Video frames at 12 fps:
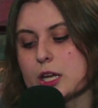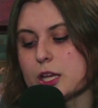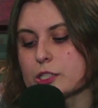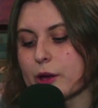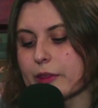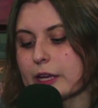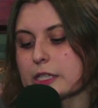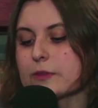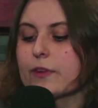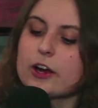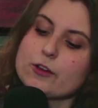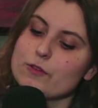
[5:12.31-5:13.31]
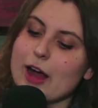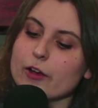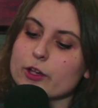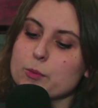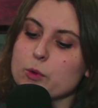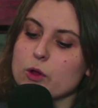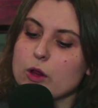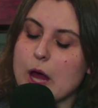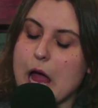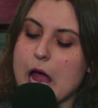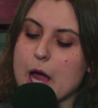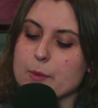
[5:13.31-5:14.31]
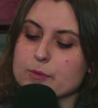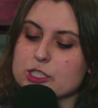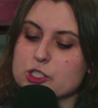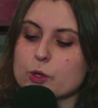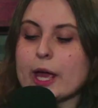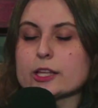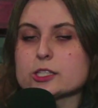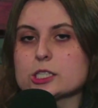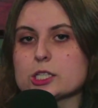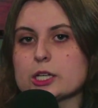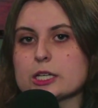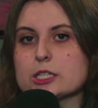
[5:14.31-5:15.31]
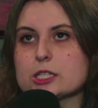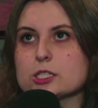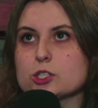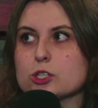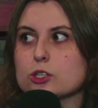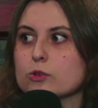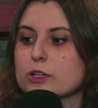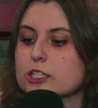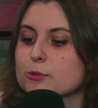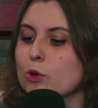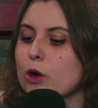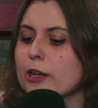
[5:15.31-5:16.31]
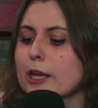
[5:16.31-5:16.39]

So I think it's very valuable to get students to explore,